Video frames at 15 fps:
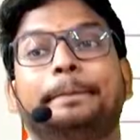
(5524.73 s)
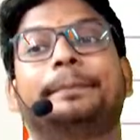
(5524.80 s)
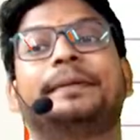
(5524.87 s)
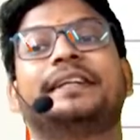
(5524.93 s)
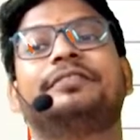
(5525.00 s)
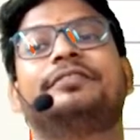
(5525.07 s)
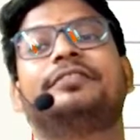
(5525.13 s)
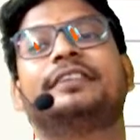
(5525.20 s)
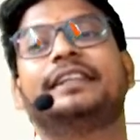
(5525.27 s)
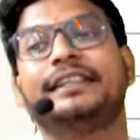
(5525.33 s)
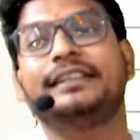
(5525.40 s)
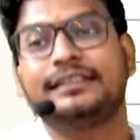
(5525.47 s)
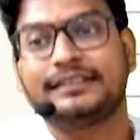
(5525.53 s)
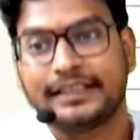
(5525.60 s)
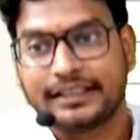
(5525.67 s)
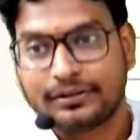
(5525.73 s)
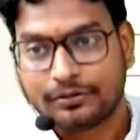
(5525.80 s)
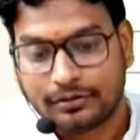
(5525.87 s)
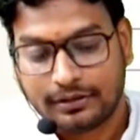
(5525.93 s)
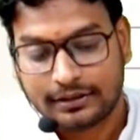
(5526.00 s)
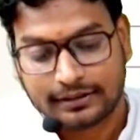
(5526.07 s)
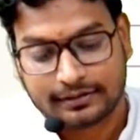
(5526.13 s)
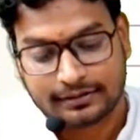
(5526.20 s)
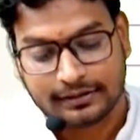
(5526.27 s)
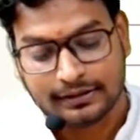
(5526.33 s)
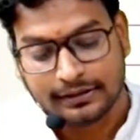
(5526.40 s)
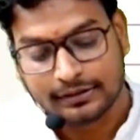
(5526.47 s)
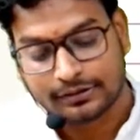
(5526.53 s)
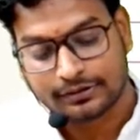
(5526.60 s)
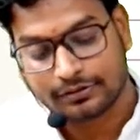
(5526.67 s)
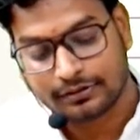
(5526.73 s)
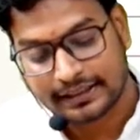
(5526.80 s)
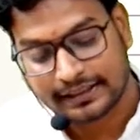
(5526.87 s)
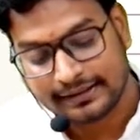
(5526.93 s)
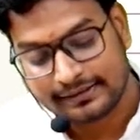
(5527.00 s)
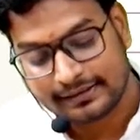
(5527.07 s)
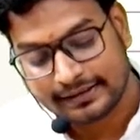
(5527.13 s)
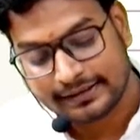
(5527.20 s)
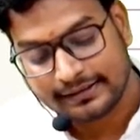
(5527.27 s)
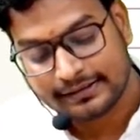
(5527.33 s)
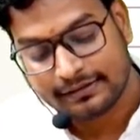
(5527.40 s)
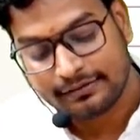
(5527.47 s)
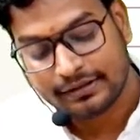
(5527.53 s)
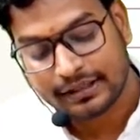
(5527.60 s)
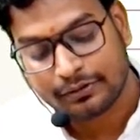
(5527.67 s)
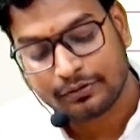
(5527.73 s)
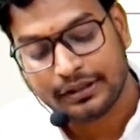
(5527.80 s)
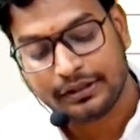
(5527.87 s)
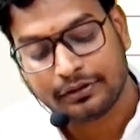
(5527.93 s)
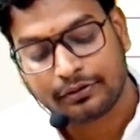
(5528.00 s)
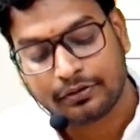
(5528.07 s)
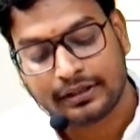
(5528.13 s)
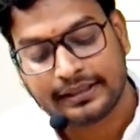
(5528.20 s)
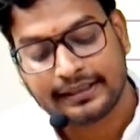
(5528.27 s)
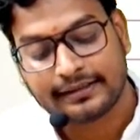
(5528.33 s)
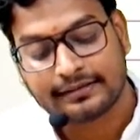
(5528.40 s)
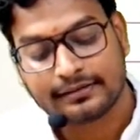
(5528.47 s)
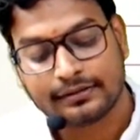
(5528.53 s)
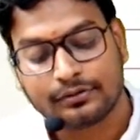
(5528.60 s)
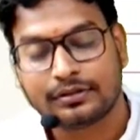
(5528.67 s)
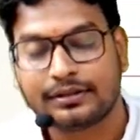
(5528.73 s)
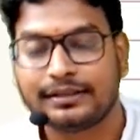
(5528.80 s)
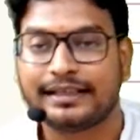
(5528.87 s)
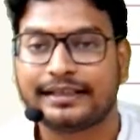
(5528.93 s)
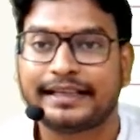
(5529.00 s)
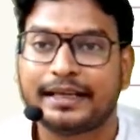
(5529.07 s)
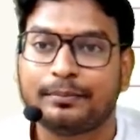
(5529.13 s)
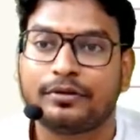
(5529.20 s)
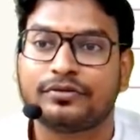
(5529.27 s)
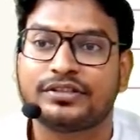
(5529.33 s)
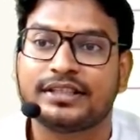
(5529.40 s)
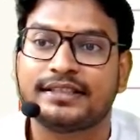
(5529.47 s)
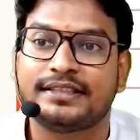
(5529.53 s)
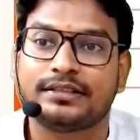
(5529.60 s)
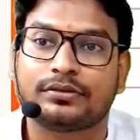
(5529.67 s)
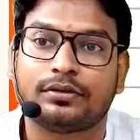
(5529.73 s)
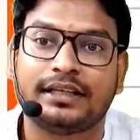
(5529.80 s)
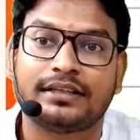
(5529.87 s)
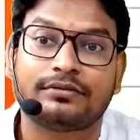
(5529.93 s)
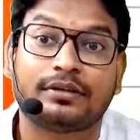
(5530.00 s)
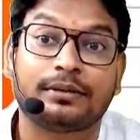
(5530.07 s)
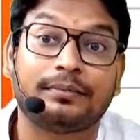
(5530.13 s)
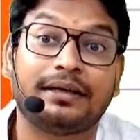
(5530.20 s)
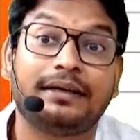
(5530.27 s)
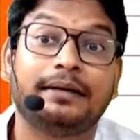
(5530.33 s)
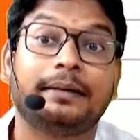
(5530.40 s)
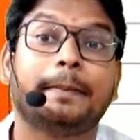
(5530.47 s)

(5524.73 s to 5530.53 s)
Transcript: Preference shareholders. So that is the reason we are going to call it as that type of shares is called as what ma?